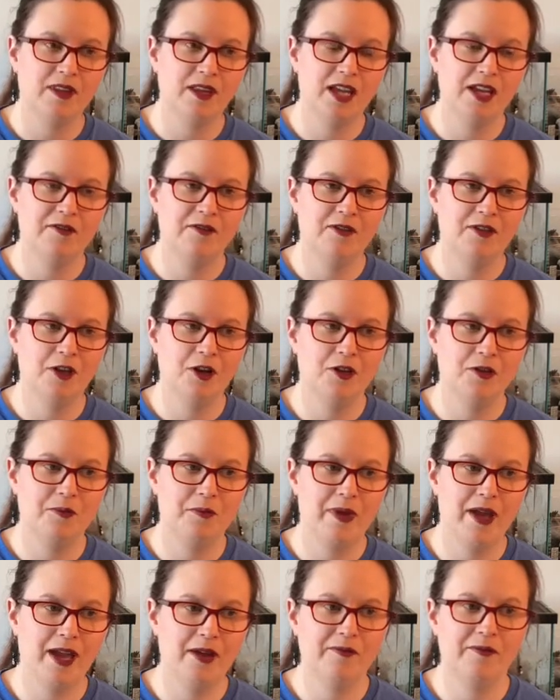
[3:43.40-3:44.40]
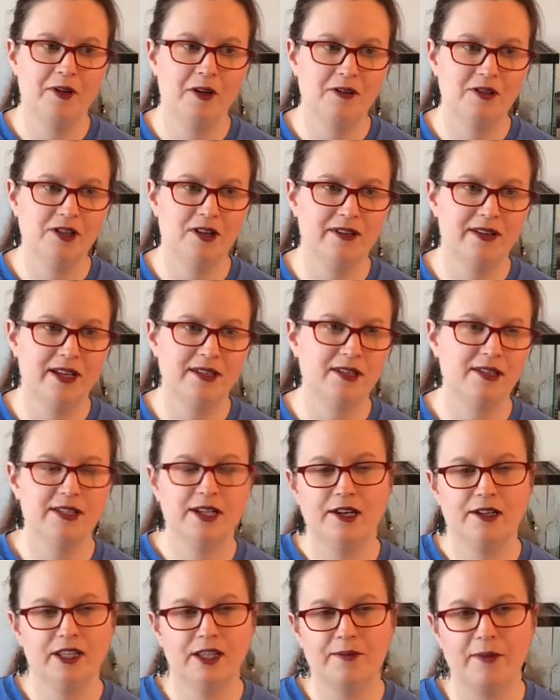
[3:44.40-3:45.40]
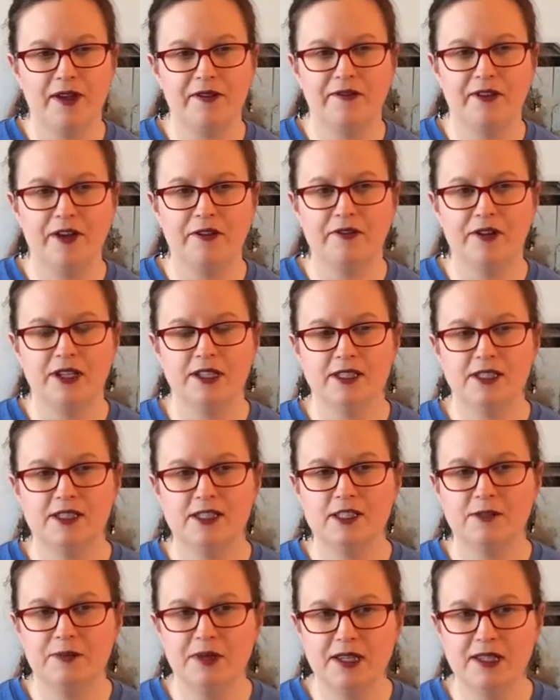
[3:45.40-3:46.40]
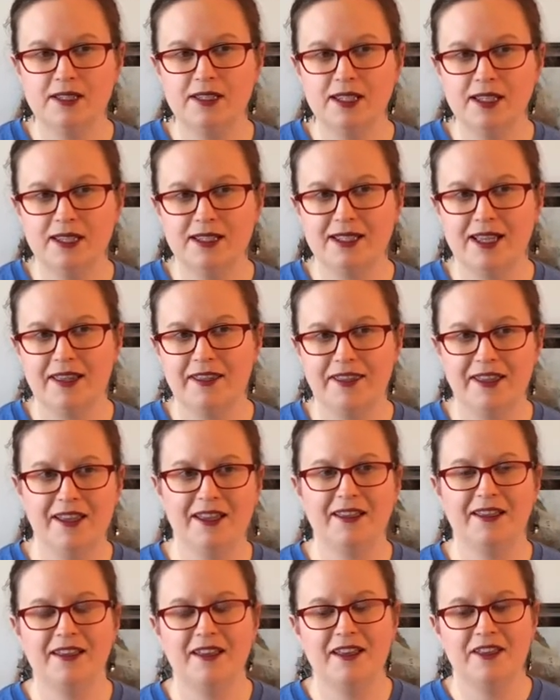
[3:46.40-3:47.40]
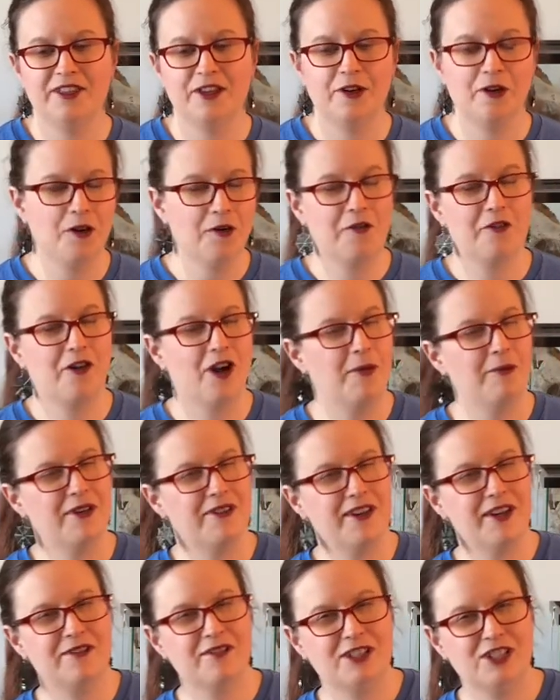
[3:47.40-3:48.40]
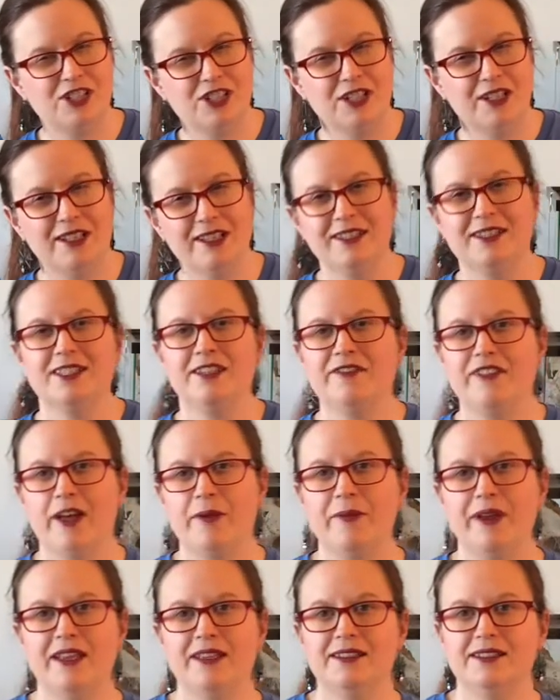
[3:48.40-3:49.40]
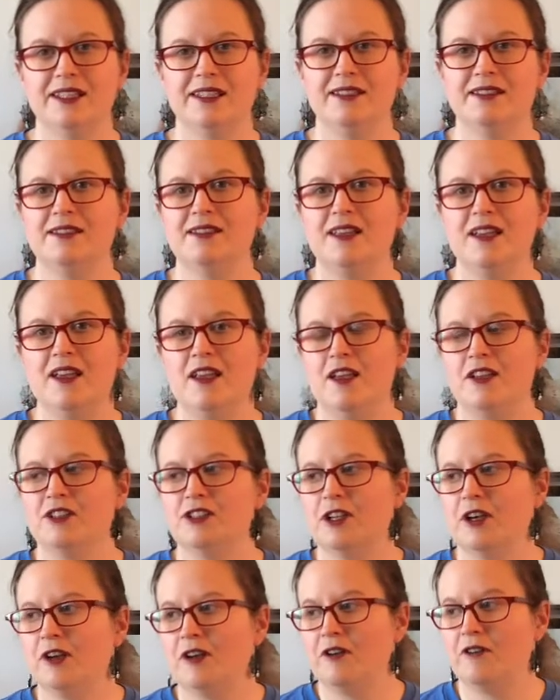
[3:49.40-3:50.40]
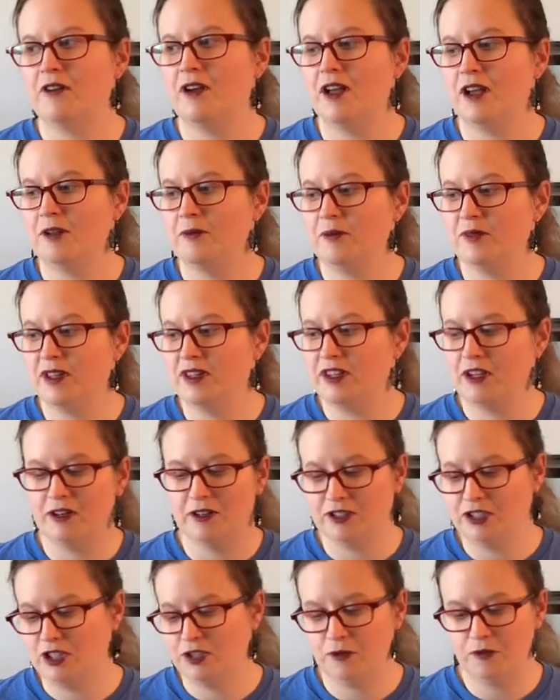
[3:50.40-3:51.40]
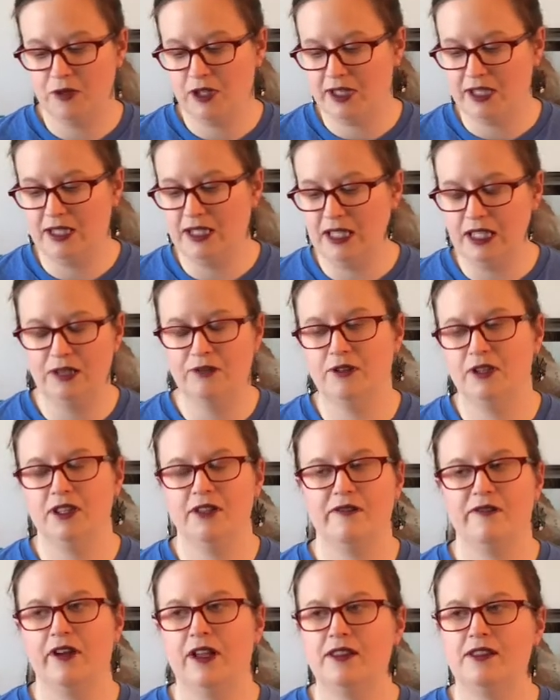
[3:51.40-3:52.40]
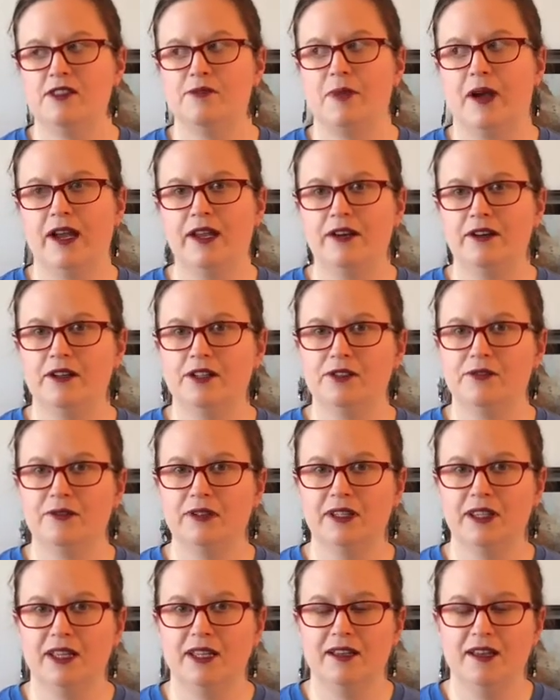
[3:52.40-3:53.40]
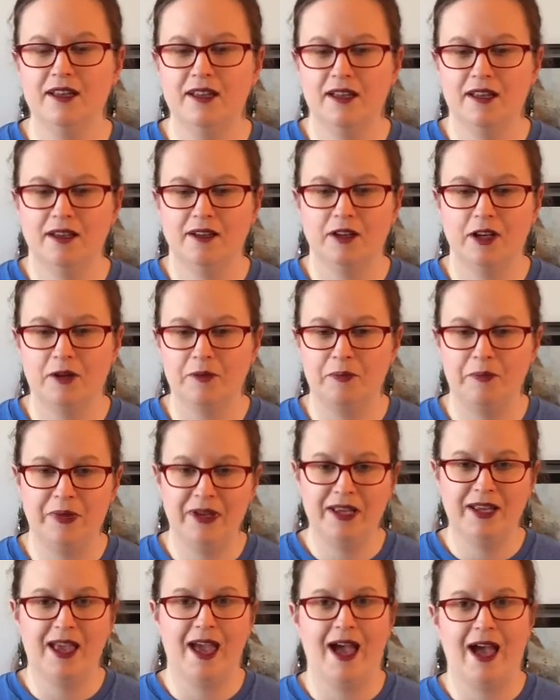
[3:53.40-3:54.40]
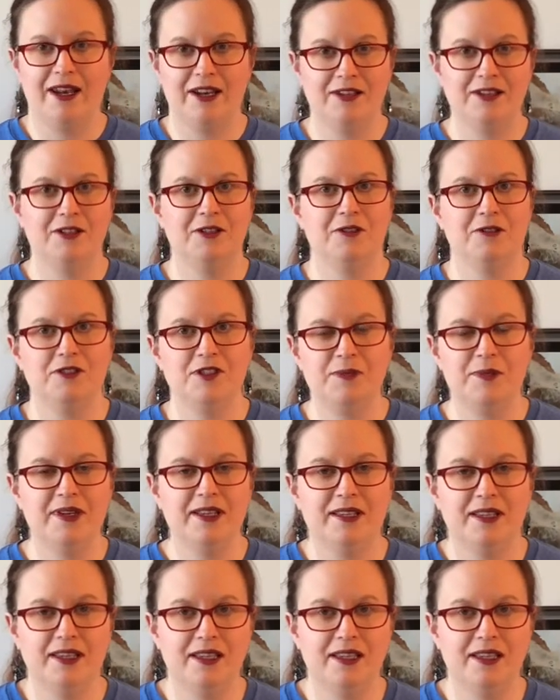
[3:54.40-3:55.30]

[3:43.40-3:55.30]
Even though the pamphos aren't necessarily my favorite species, I think they're overall my favorite genus, if that makes sense. So they're just really neat, really fun spiders, really big attitudes, big